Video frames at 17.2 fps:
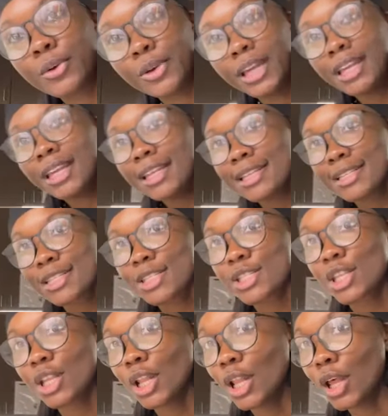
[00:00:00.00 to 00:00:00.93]
it is
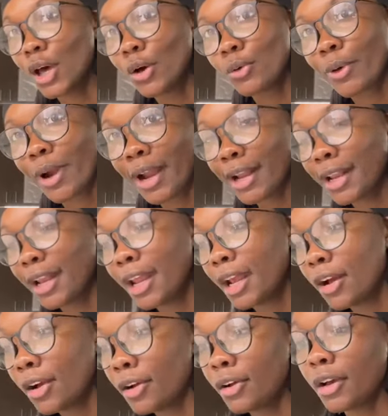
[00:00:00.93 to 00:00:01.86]
slow right
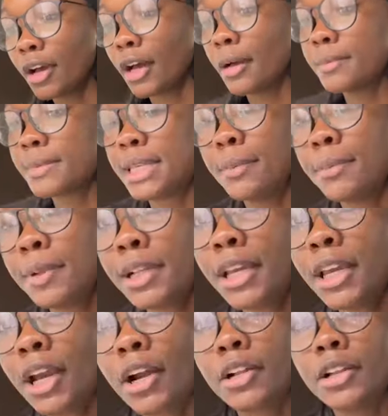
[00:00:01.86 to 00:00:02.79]
now.
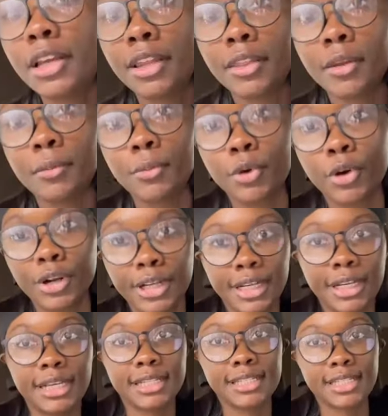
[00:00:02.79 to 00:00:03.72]
Typically early in the
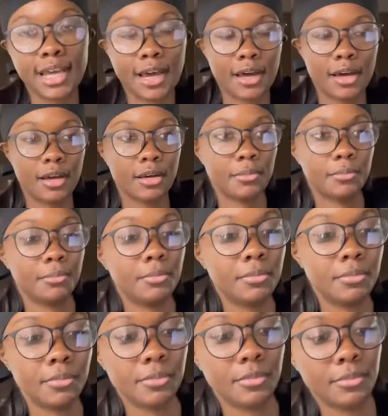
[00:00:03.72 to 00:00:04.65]
mornings,
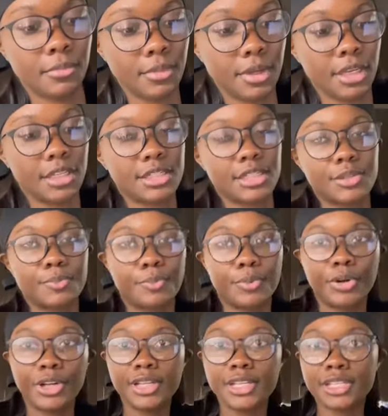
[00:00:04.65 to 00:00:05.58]
it's
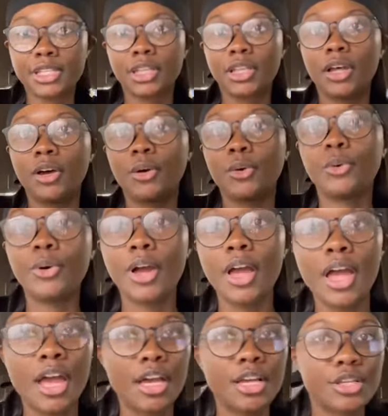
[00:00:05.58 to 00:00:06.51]
pretty slow.
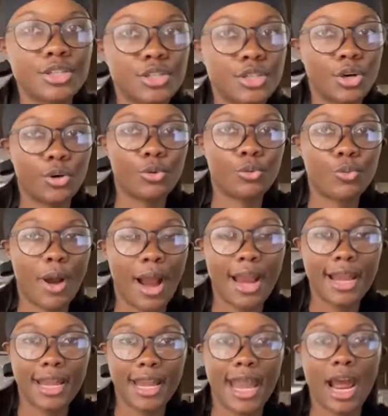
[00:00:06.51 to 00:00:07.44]
So
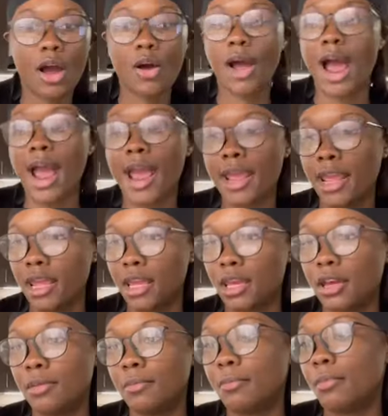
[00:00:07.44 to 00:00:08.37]
right now I
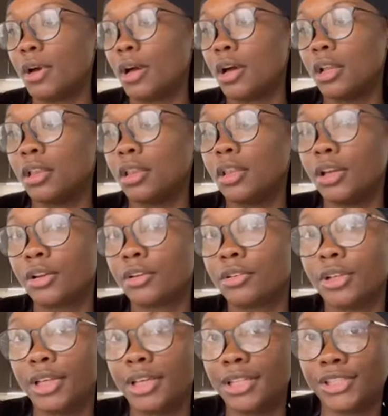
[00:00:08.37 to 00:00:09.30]
am
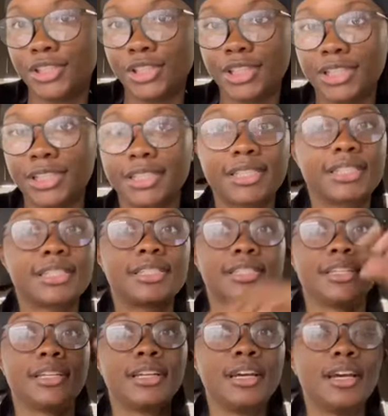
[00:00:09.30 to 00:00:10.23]
literally just,
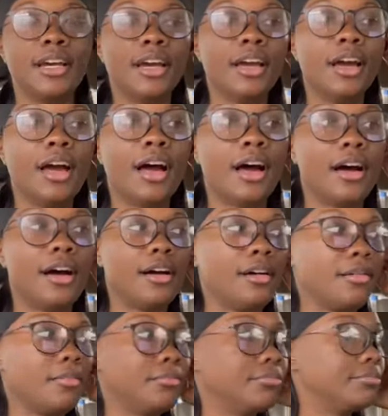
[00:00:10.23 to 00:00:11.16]

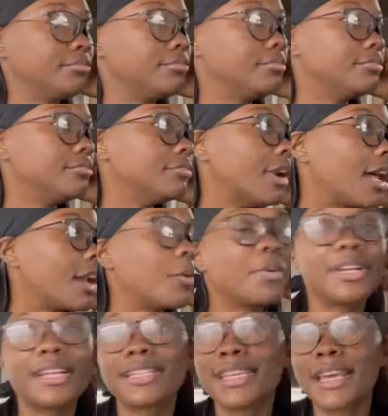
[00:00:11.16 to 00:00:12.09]
I don't
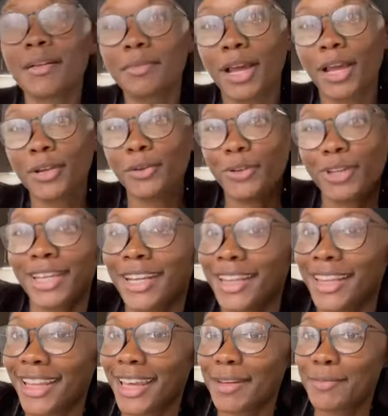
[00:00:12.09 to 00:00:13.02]
want to say I'm not doing
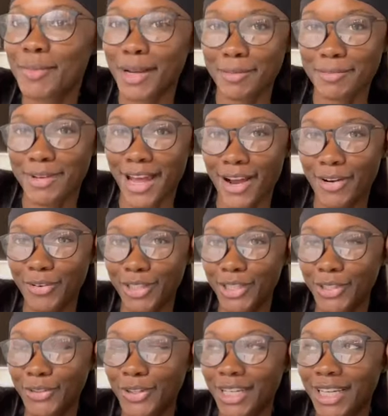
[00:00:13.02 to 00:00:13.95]
anything, but I'm not really
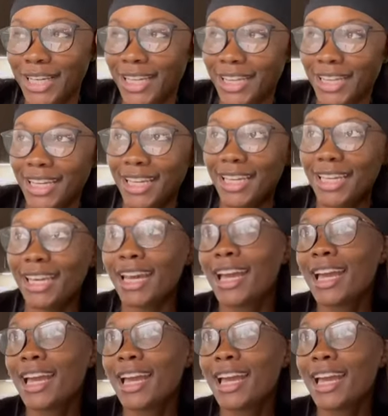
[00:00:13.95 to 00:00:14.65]
doing anything.